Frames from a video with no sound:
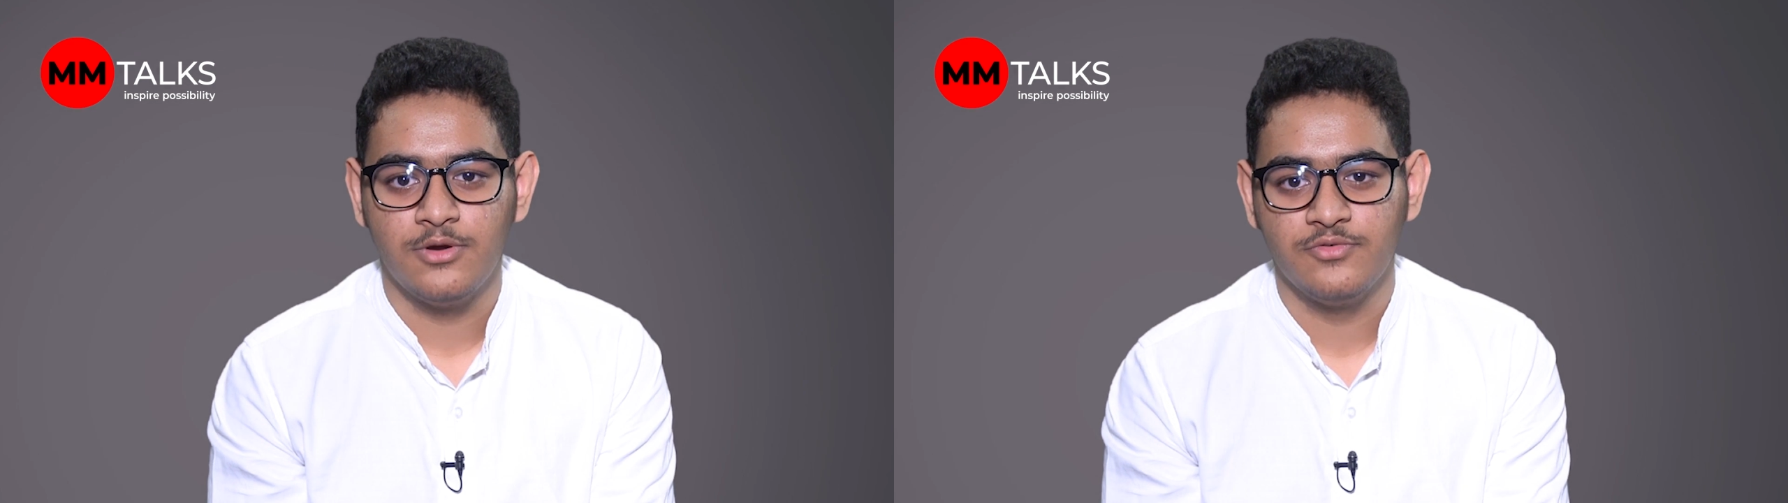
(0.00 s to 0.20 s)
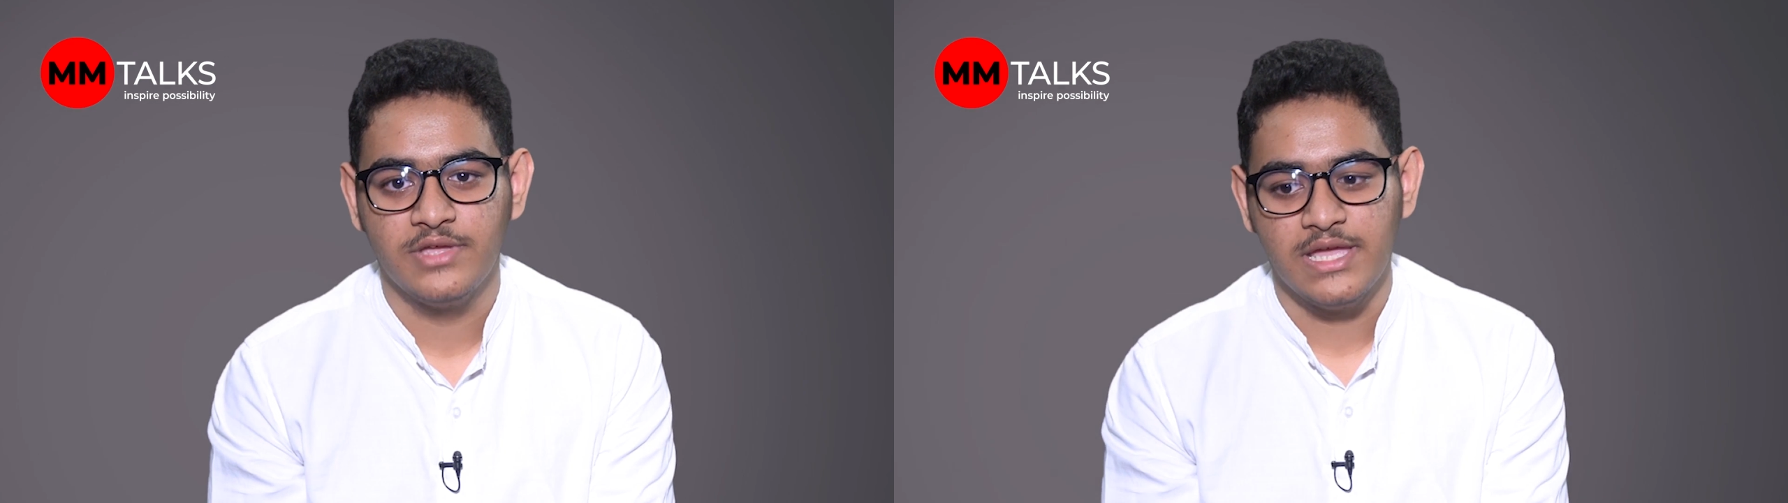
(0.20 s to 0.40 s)

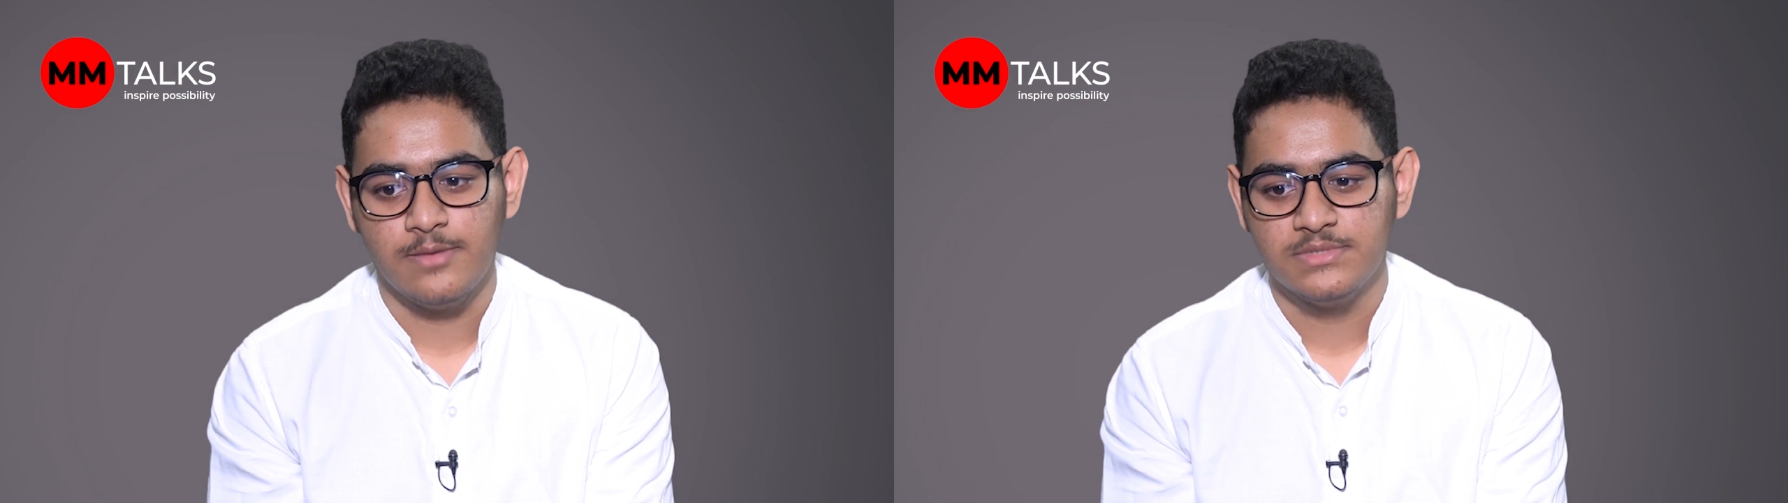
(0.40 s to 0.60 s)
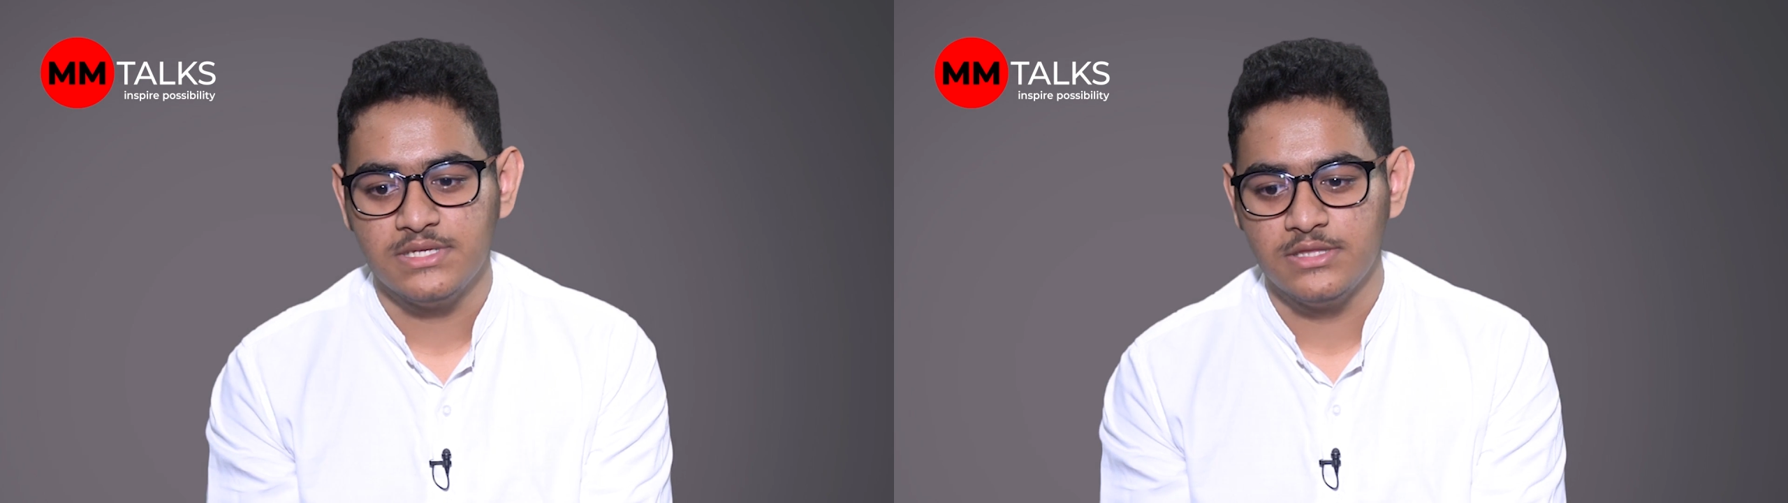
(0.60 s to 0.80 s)
of
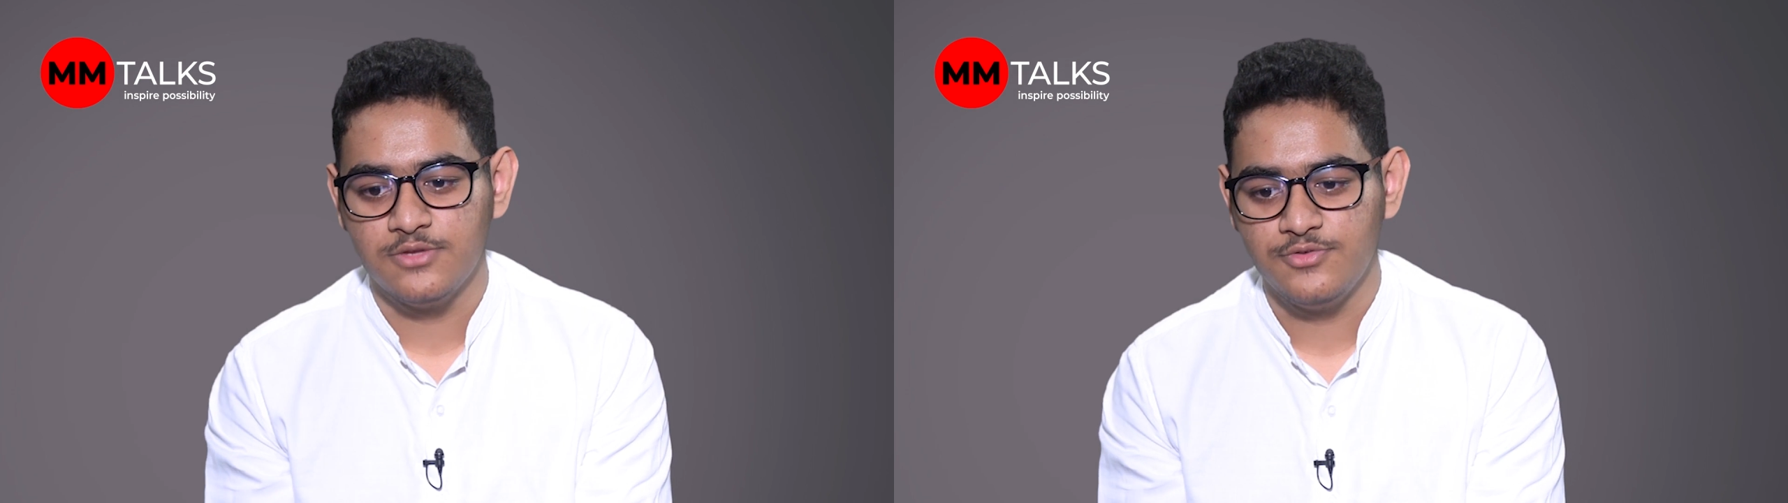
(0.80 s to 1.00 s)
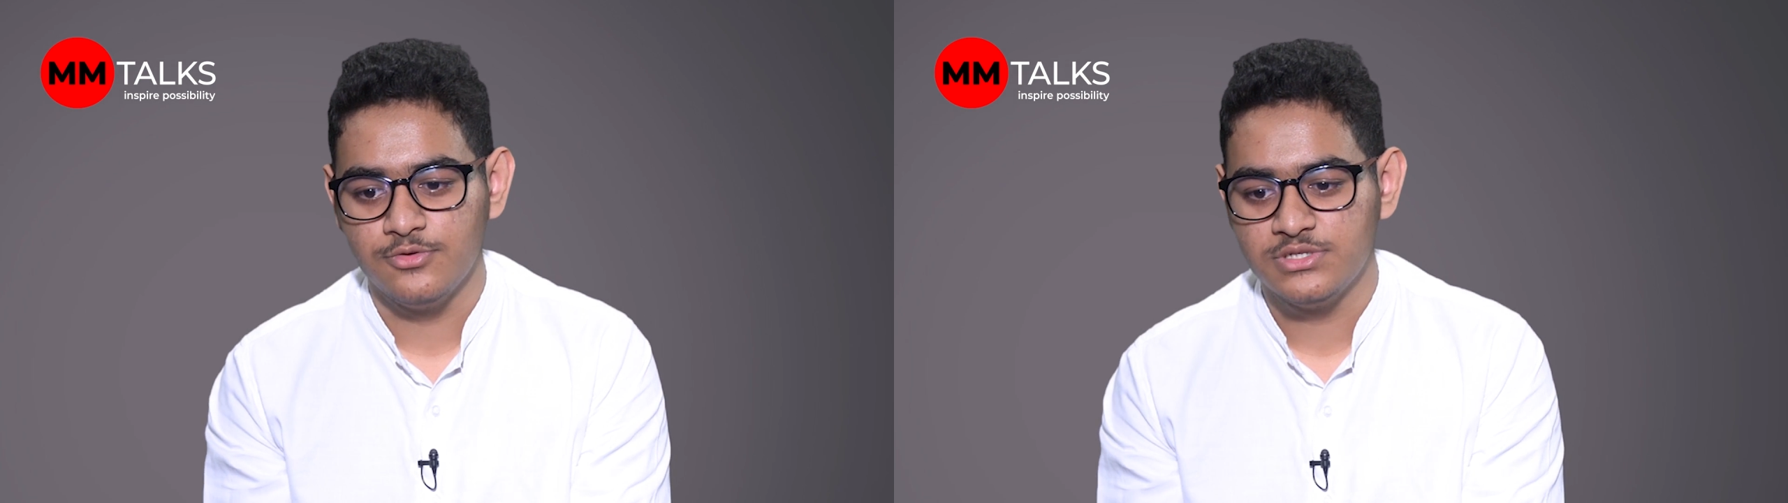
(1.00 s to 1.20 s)
games in
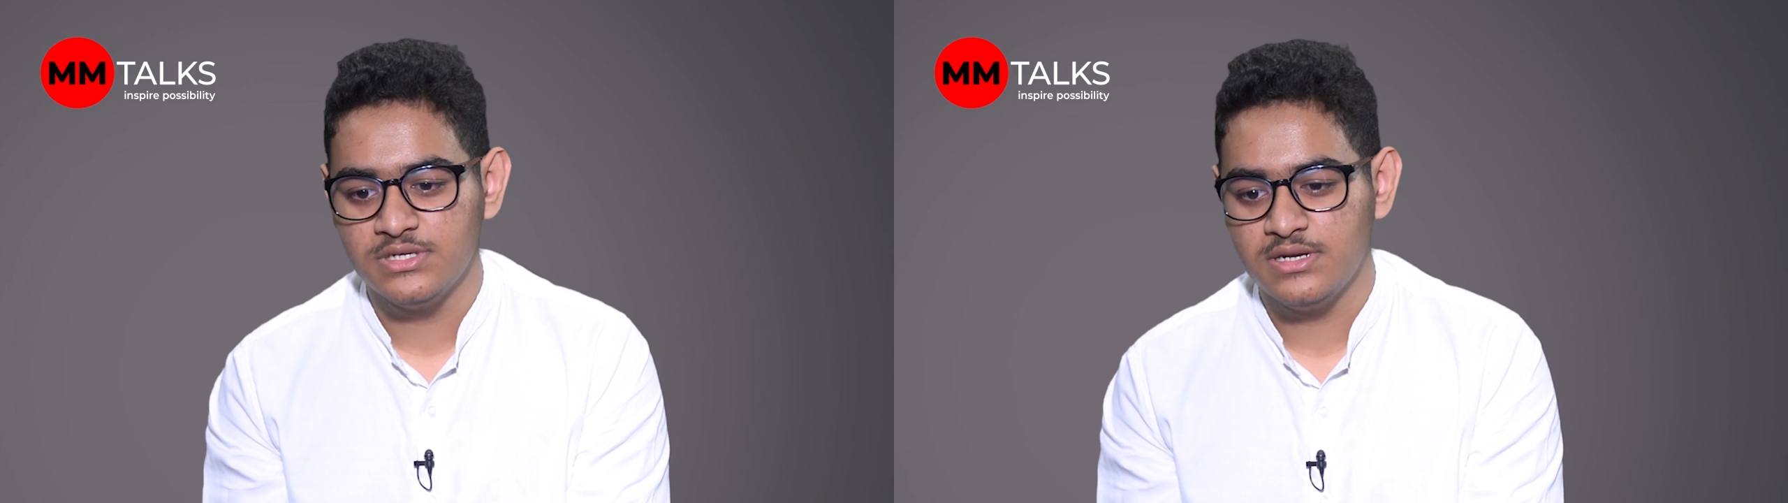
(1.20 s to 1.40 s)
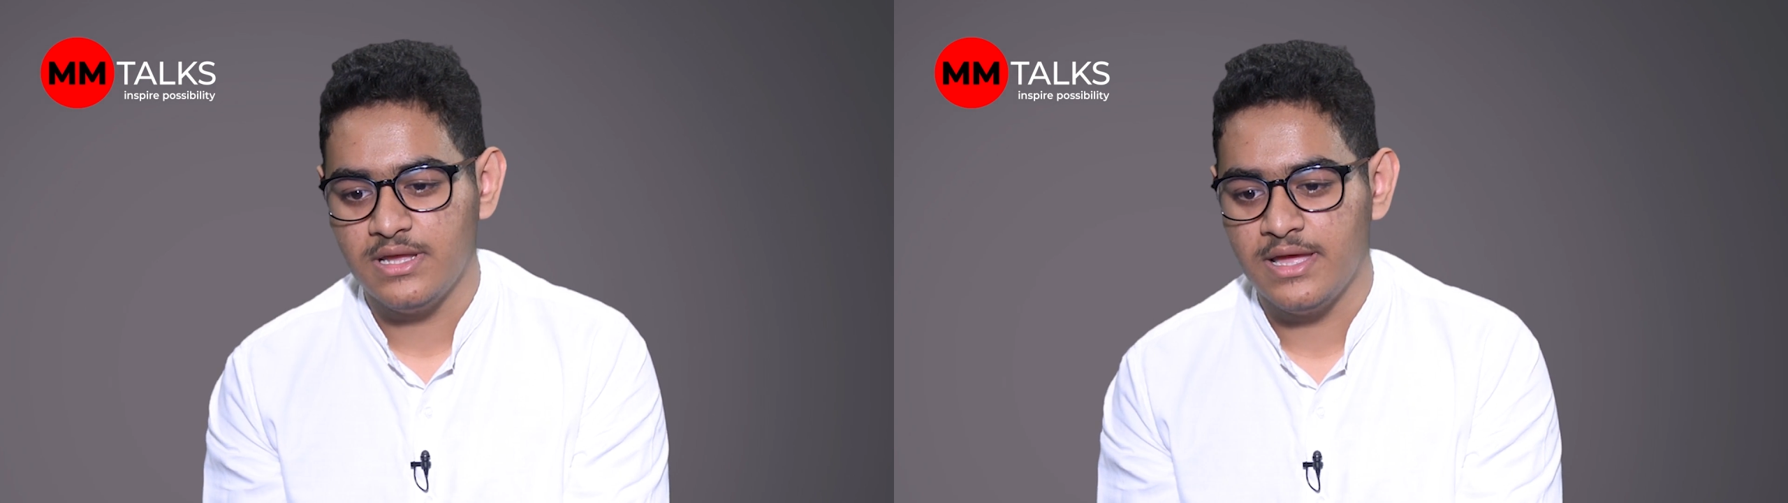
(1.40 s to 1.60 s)
the future,